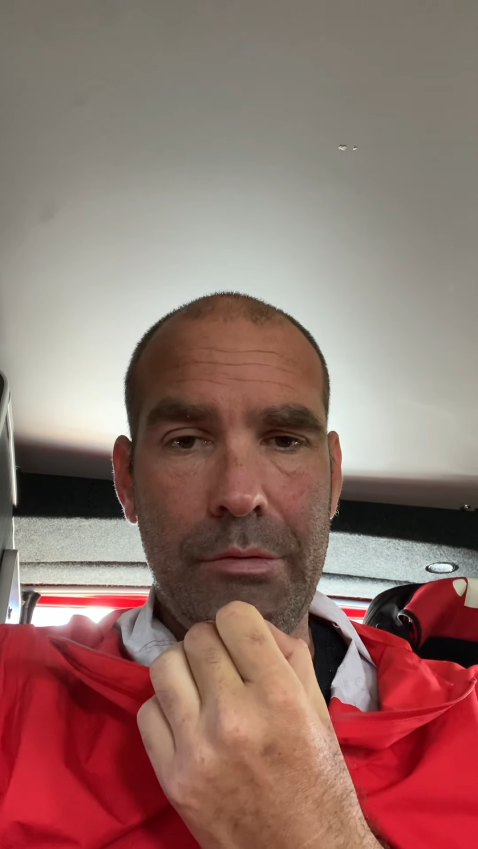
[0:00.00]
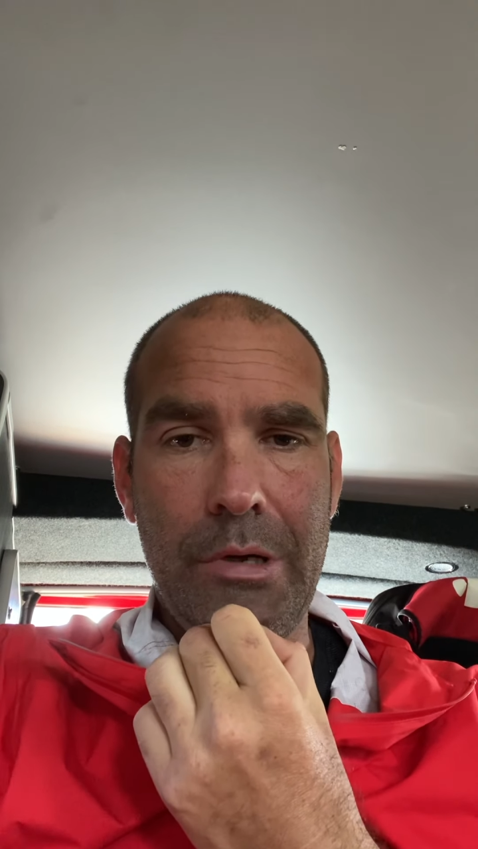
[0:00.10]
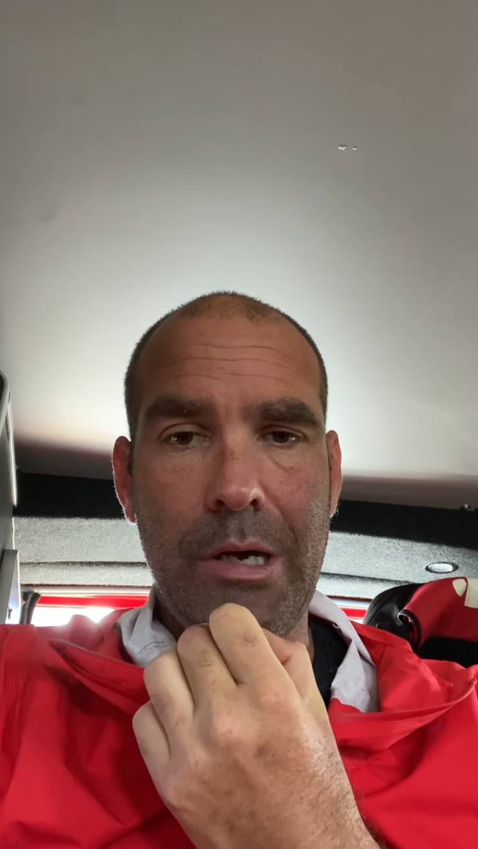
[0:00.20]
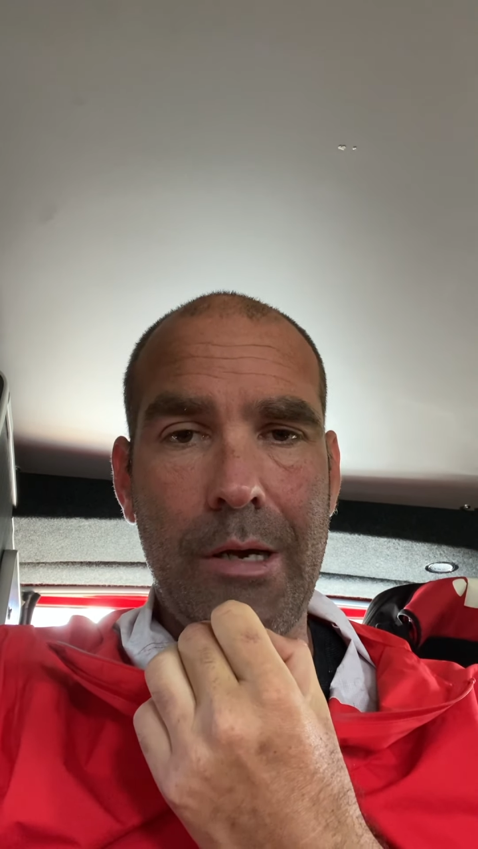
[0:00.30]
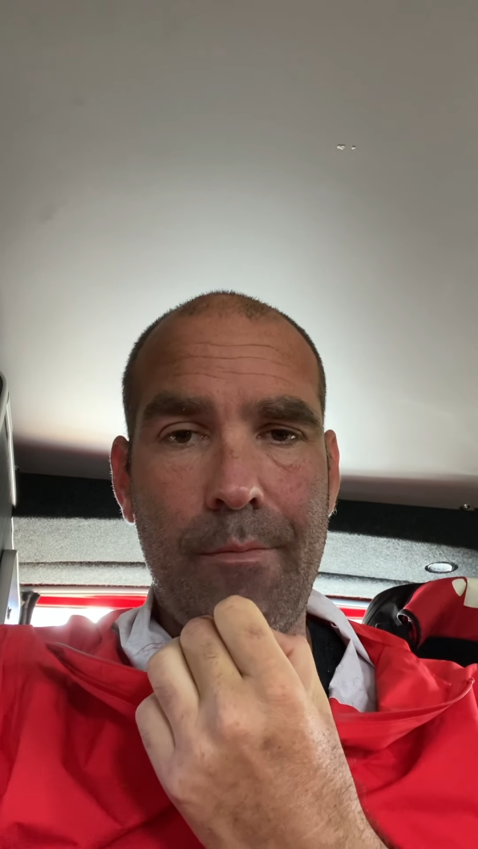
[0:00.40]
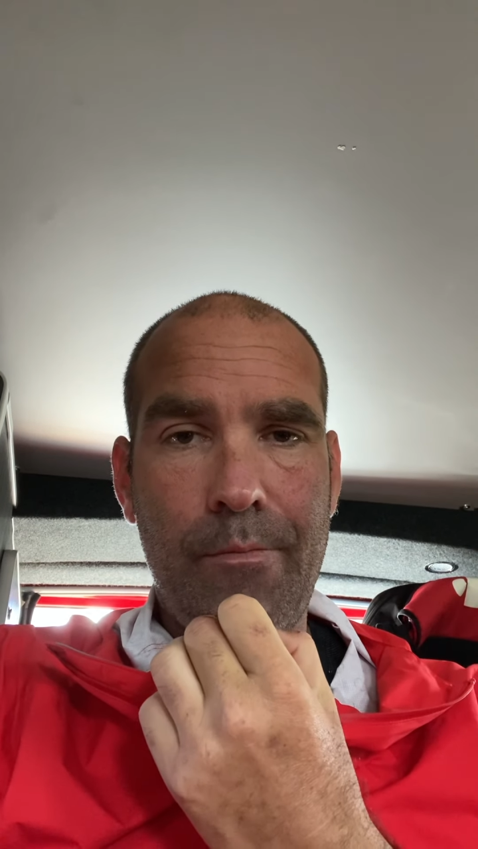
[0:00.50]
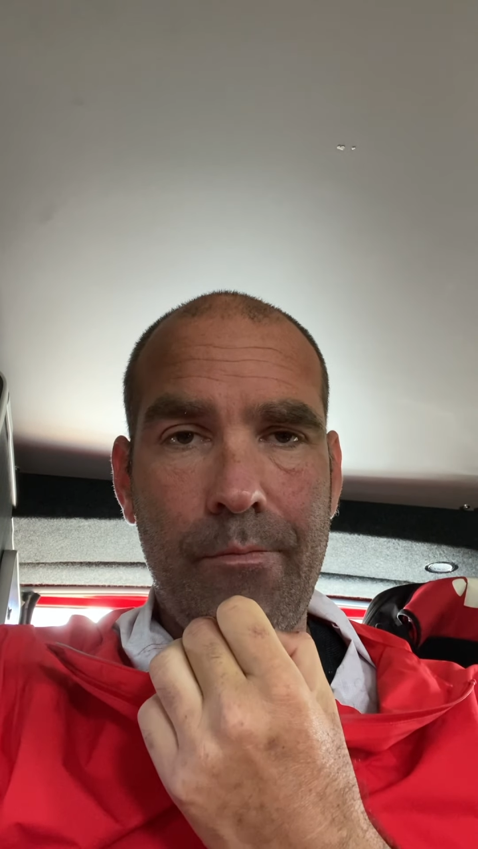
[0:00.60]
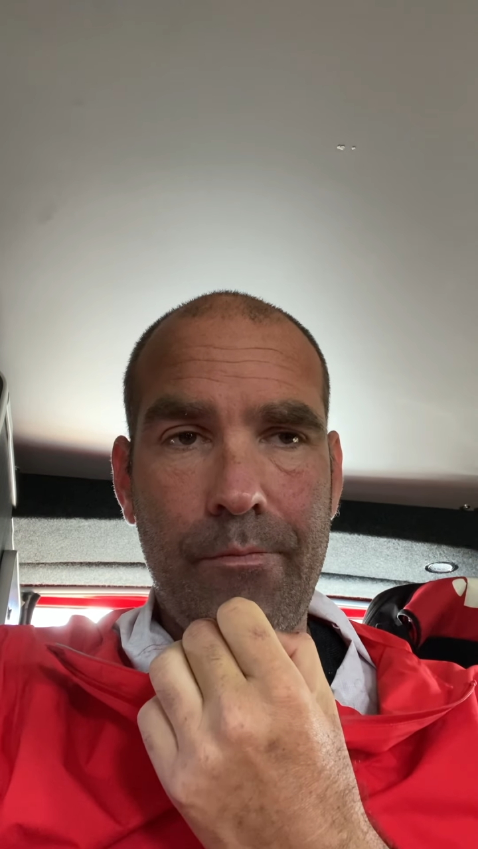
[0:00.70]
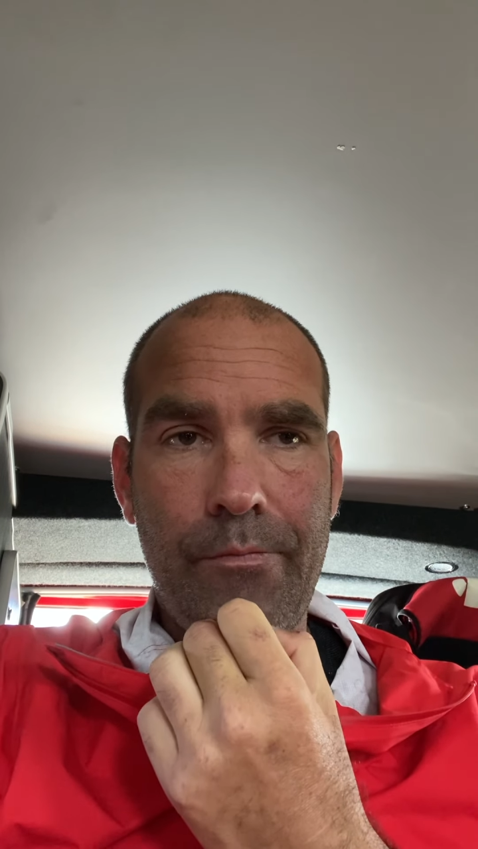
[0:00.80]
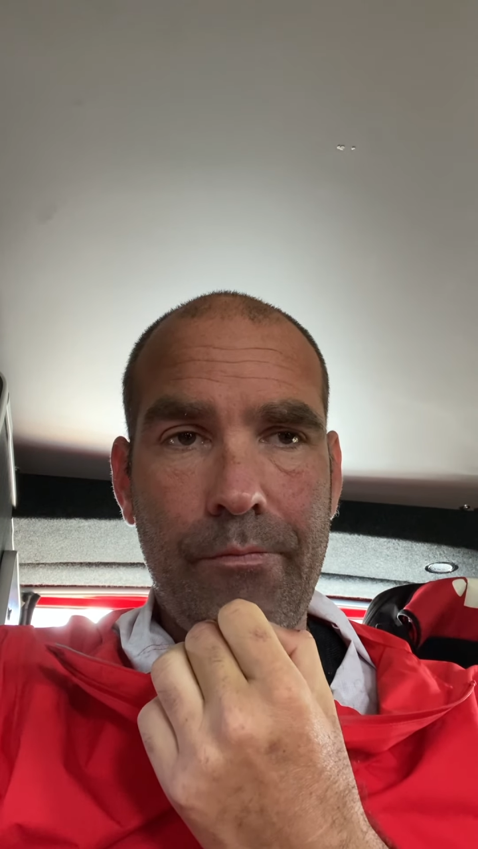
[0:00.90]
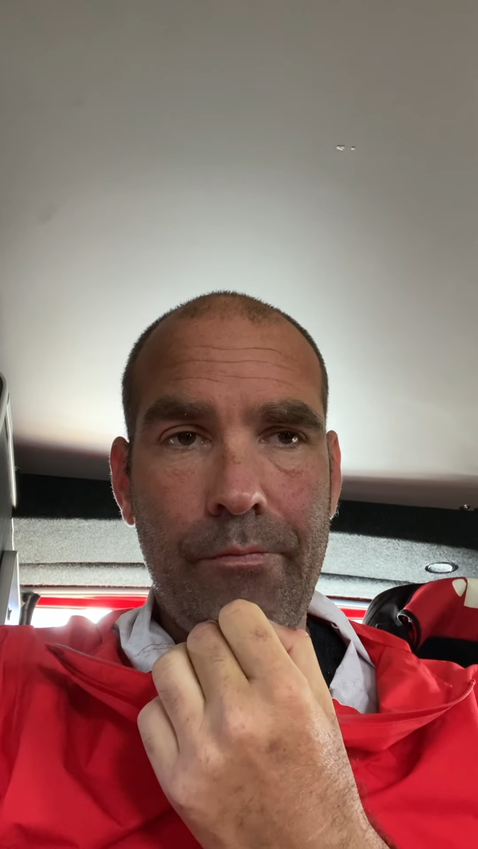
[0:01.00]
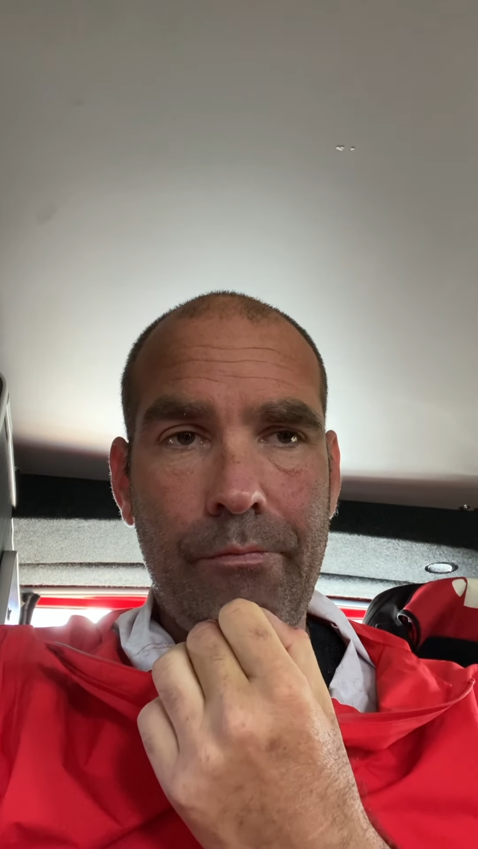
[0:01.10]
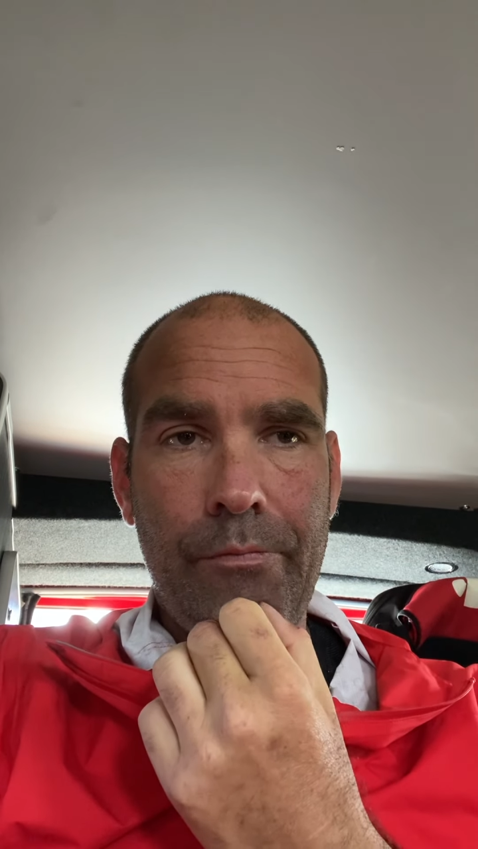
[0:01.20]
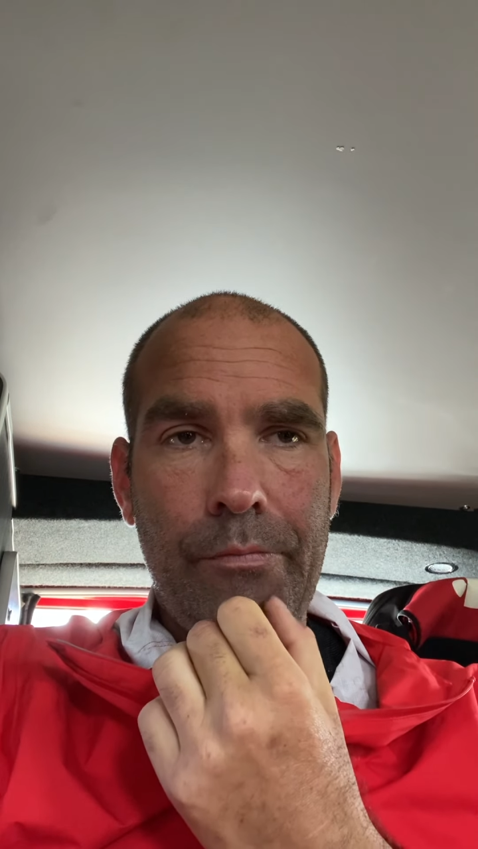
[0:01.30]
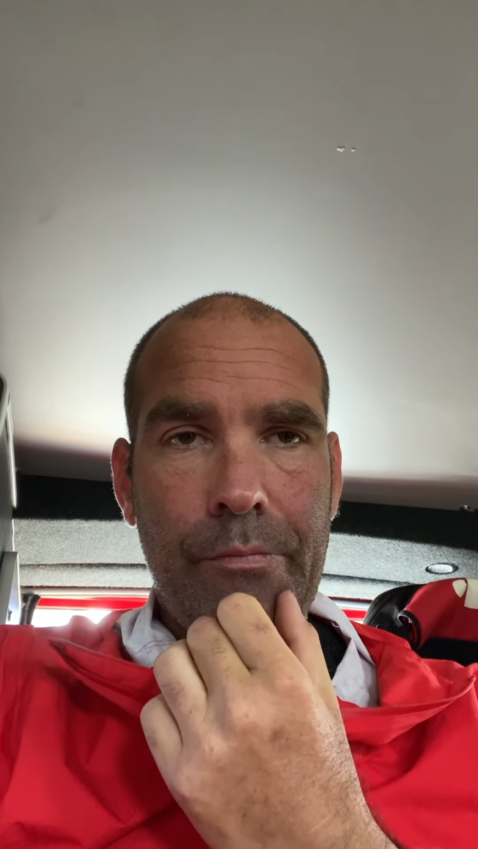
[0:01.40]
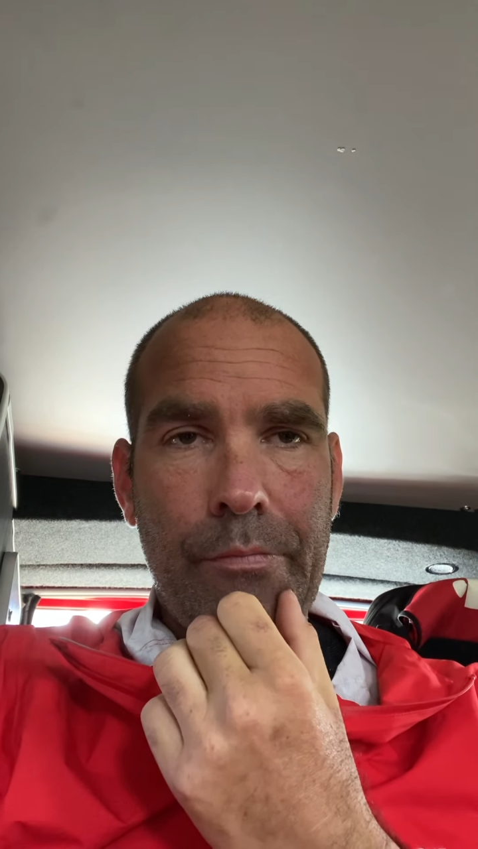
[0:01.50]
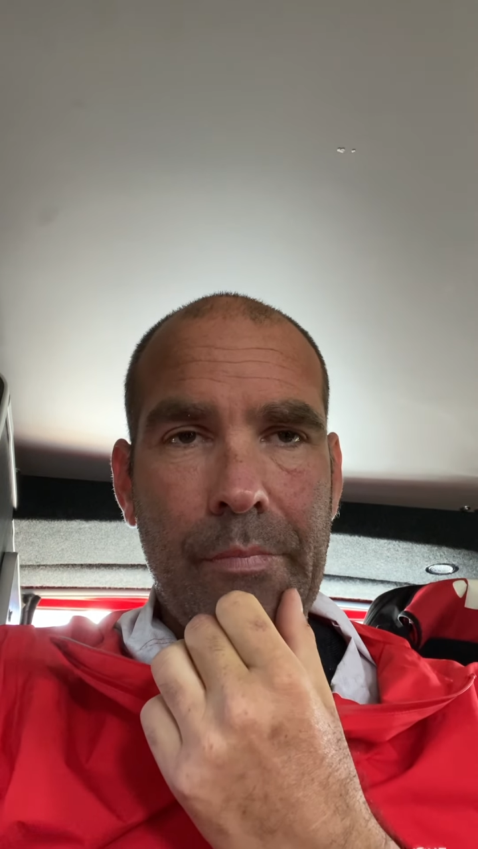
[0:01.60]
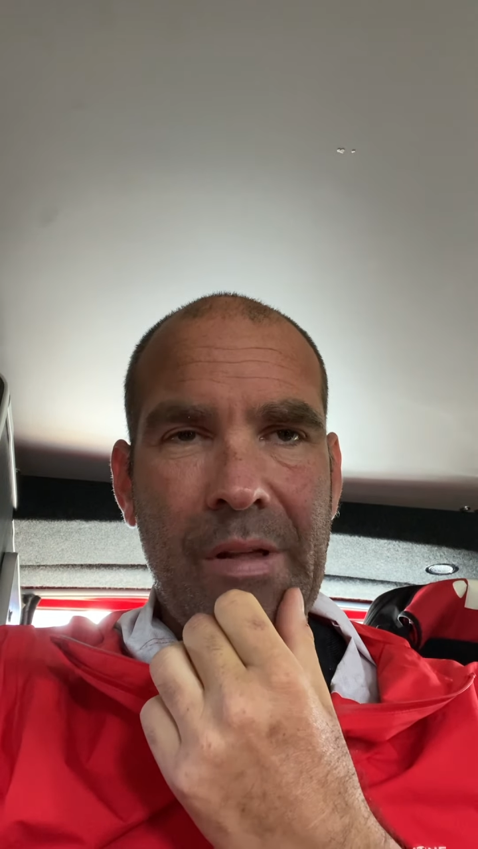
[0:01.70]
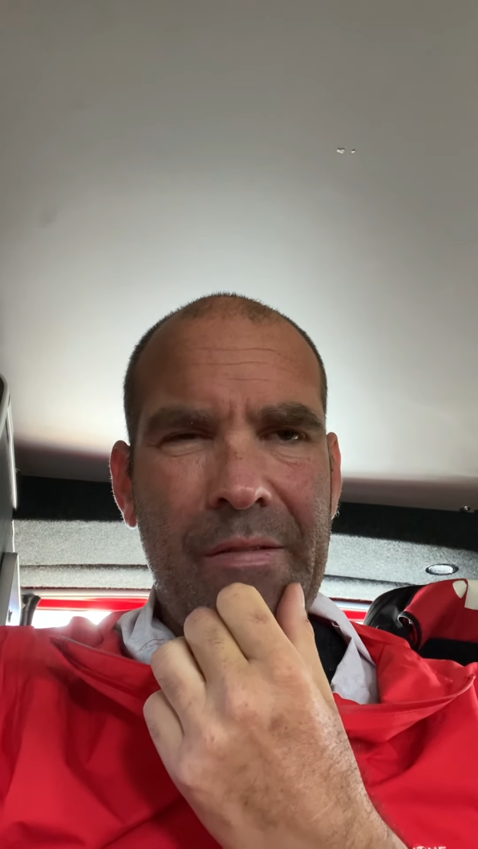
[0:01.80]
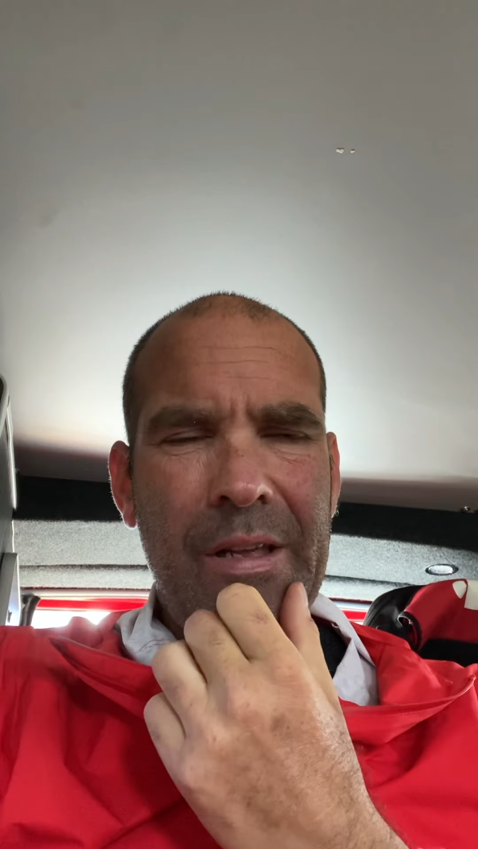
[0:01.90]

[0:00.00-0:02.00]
Um, I